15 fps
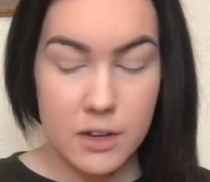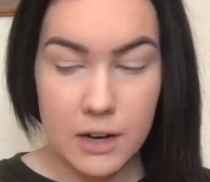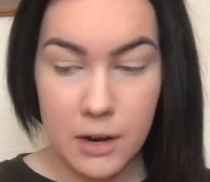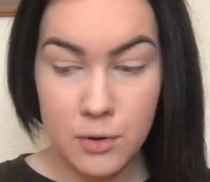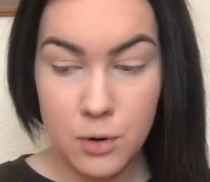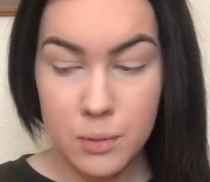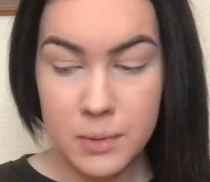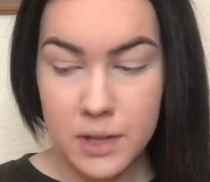
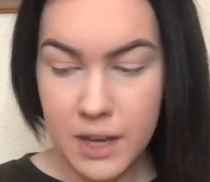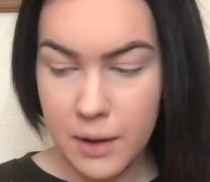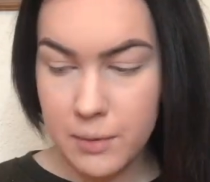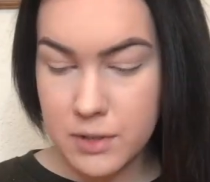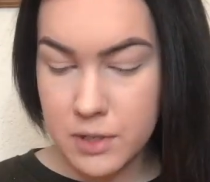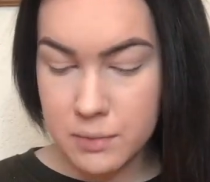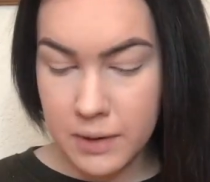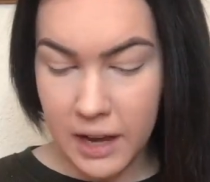Now, normally I
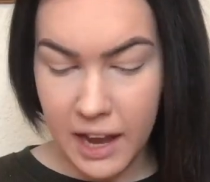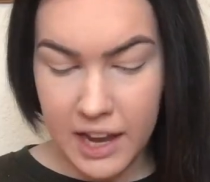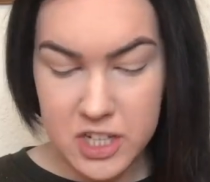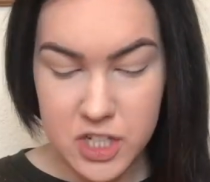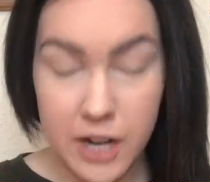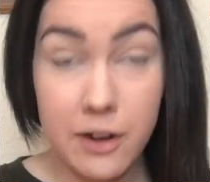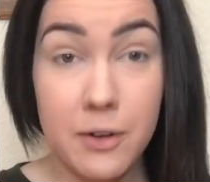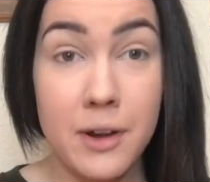would do my
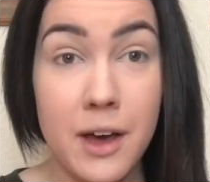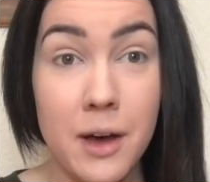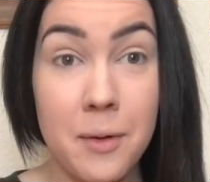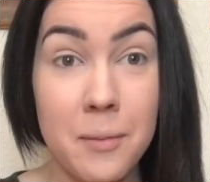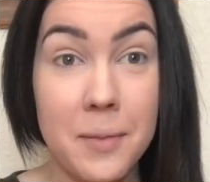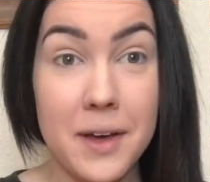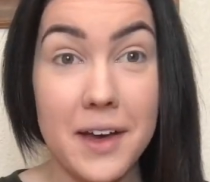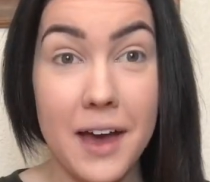eyeshadow
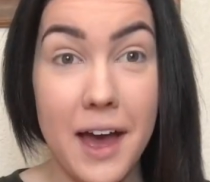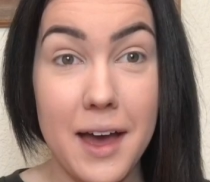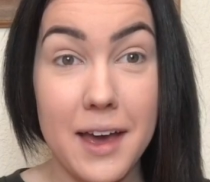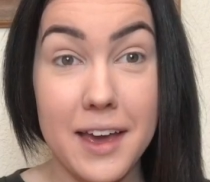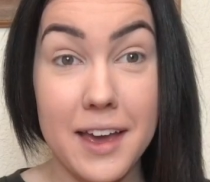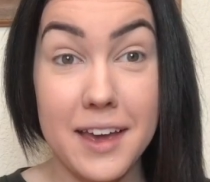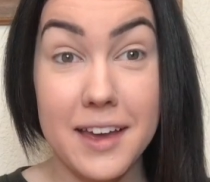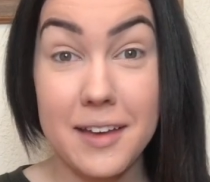now, but
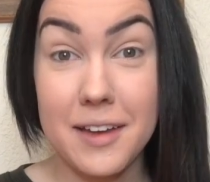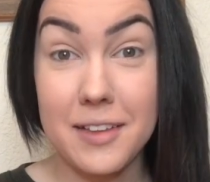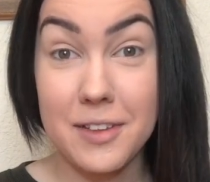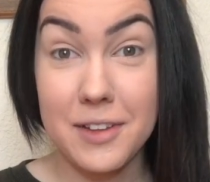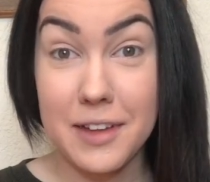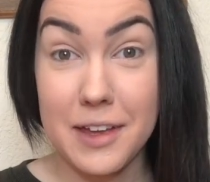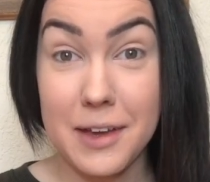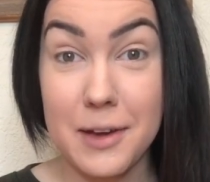I
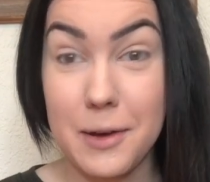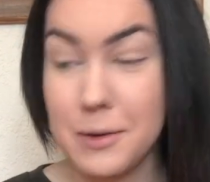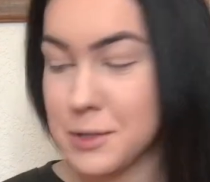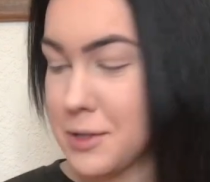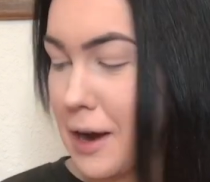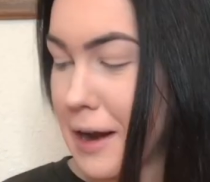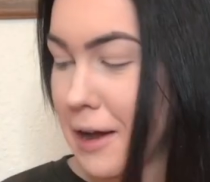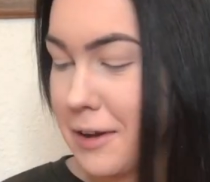look like a
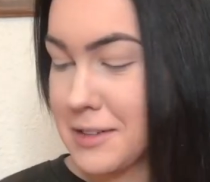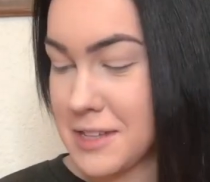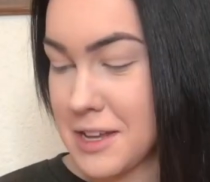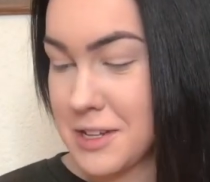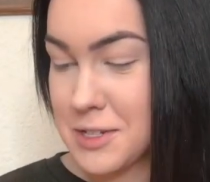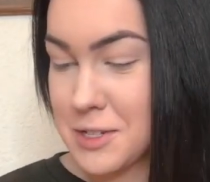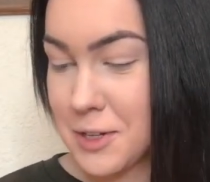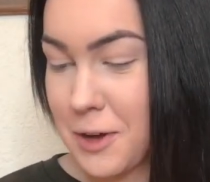ghost right now because
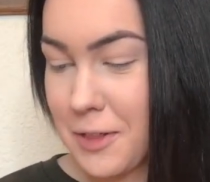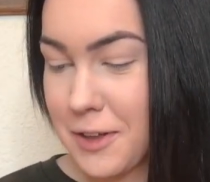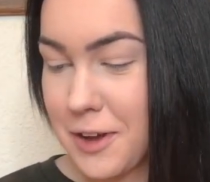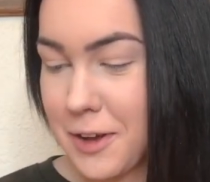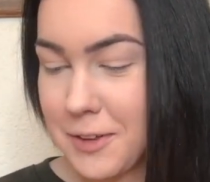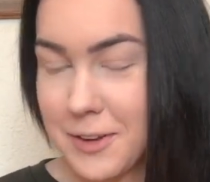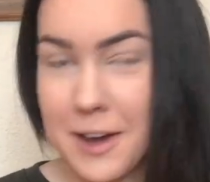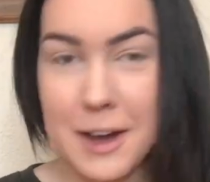I just took all the
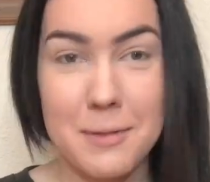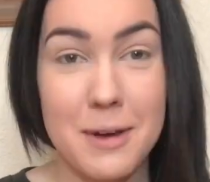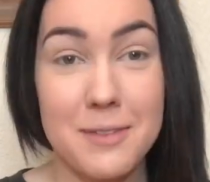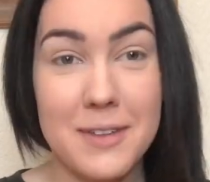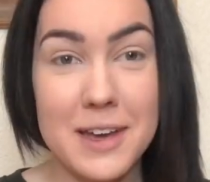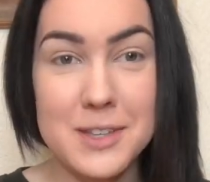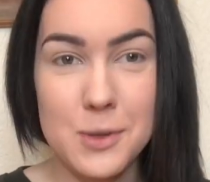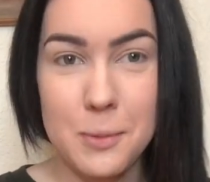color out of my
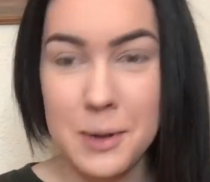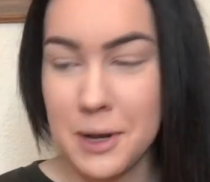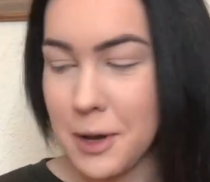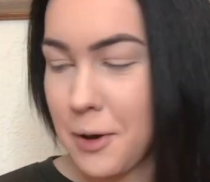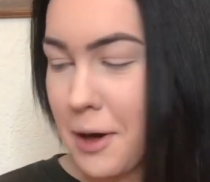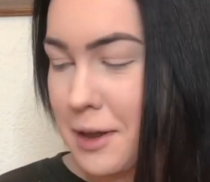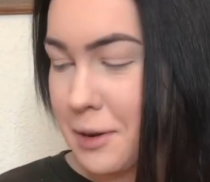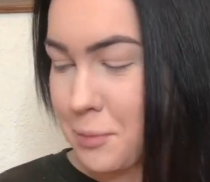face, so I'm gonna
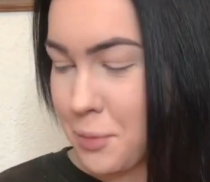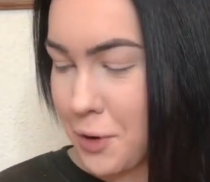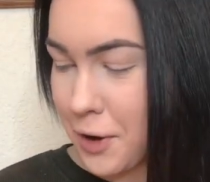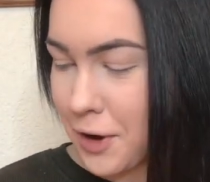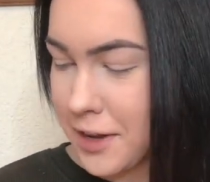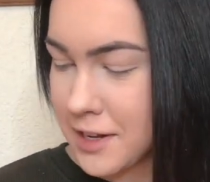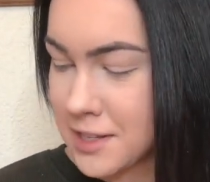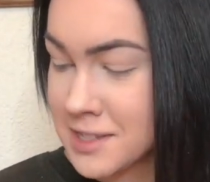go ahead and
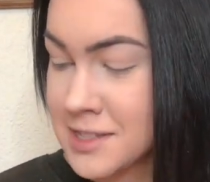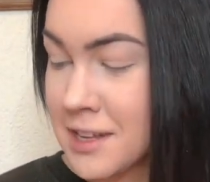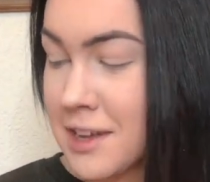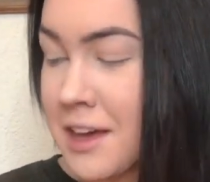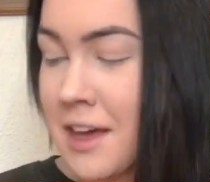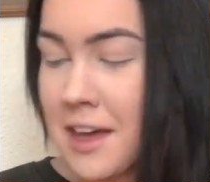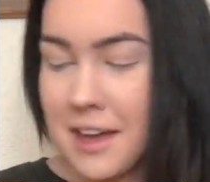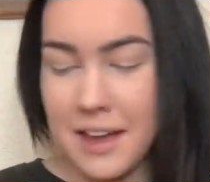bronze.
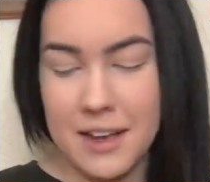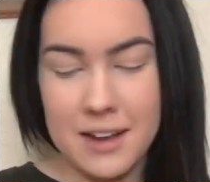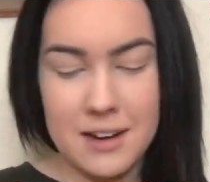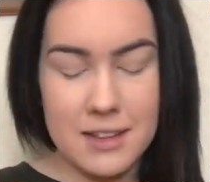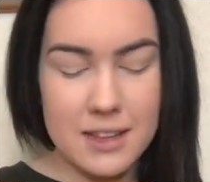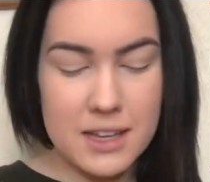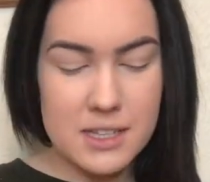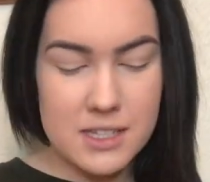
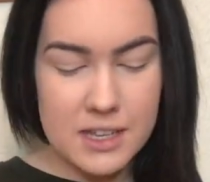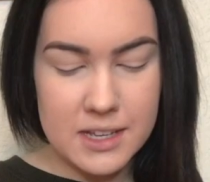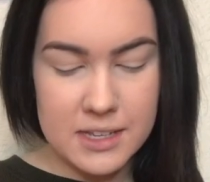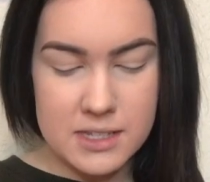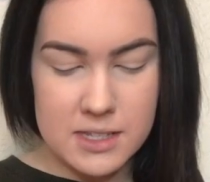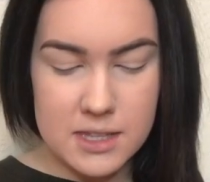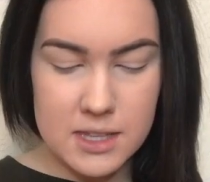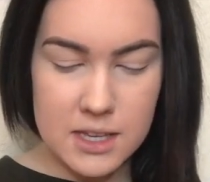And this
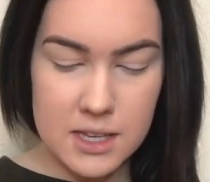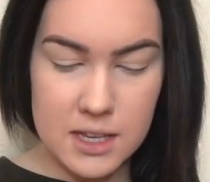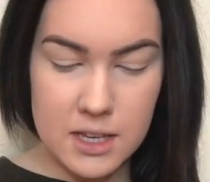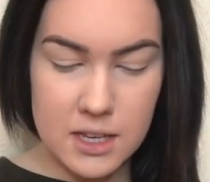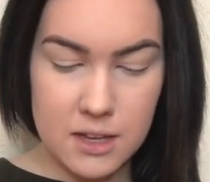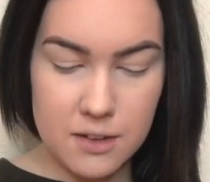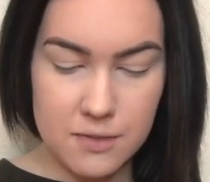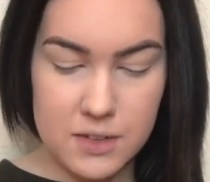is
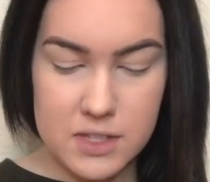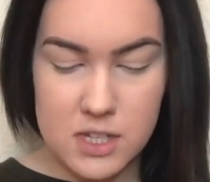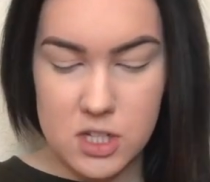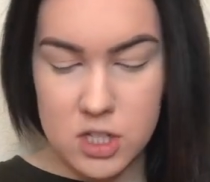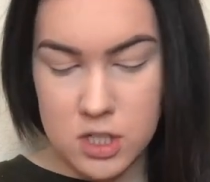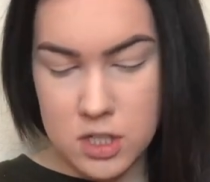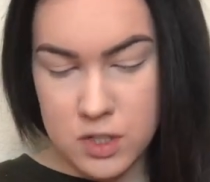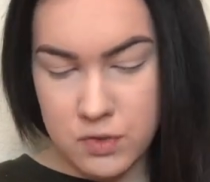the
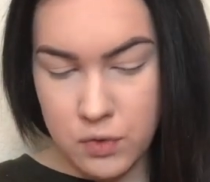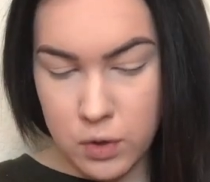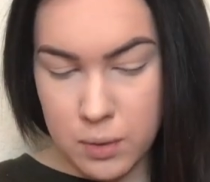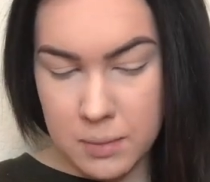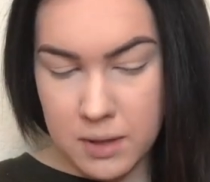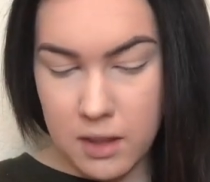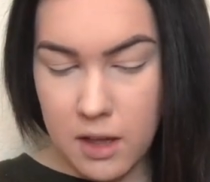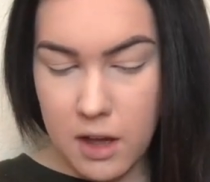Physicians
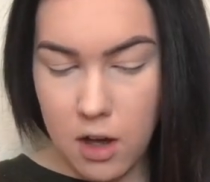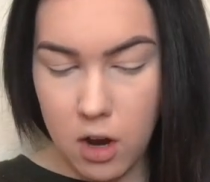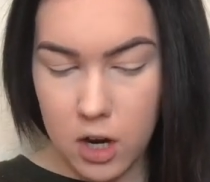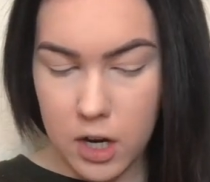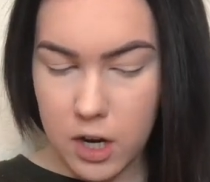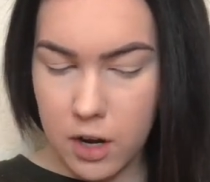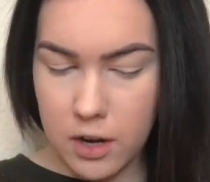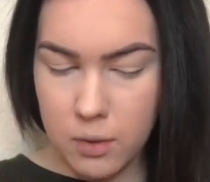Formula
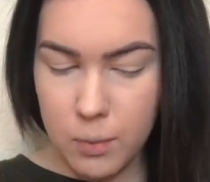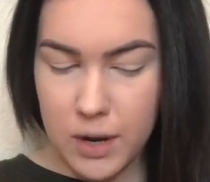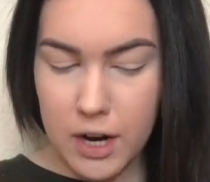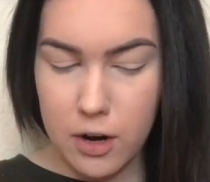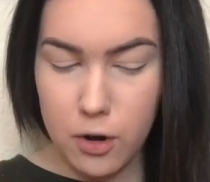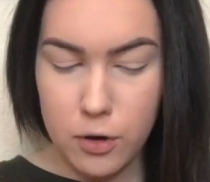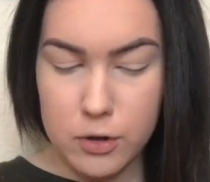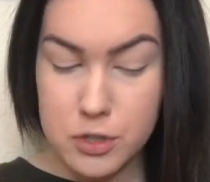Argan
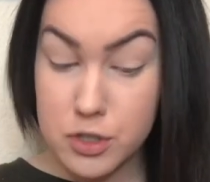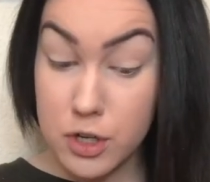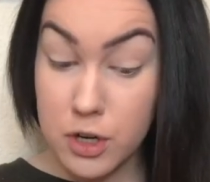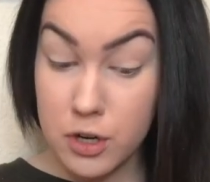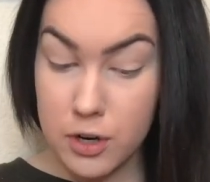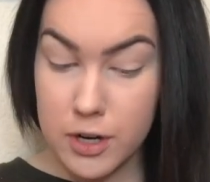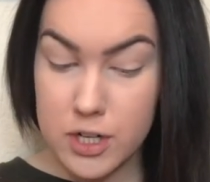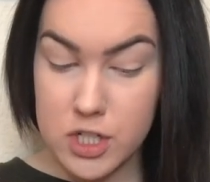Wear Ultra
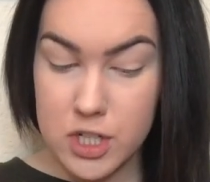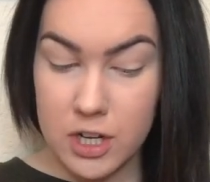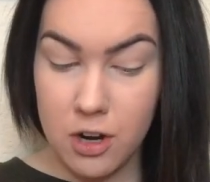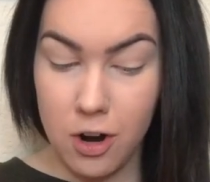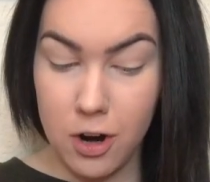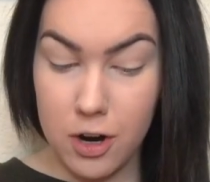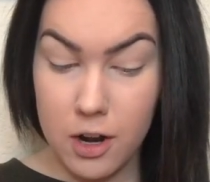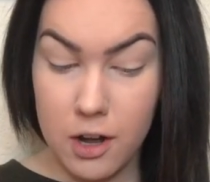
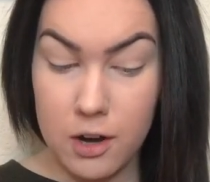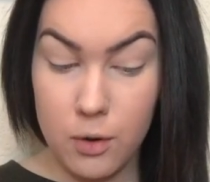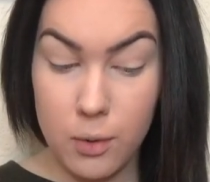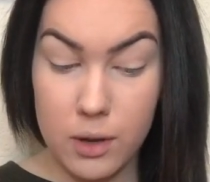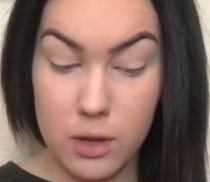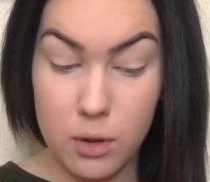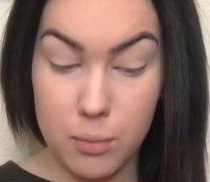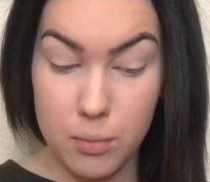Nourishing Argan
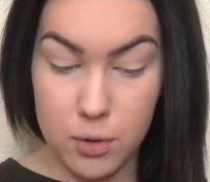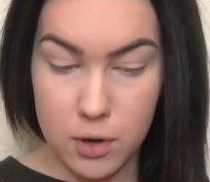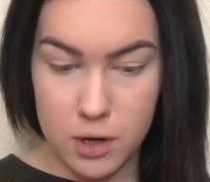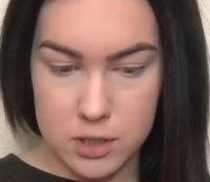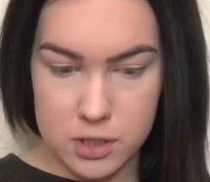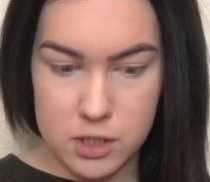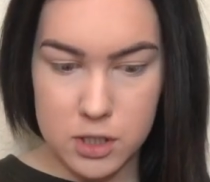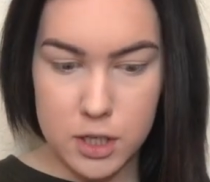Oil
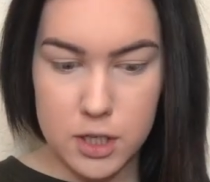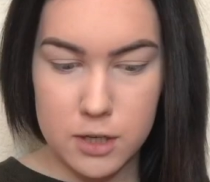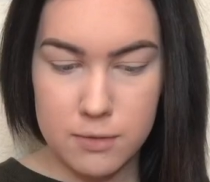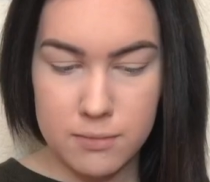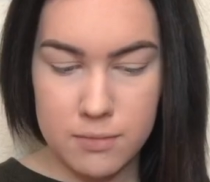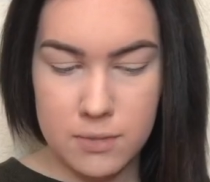Bronzer.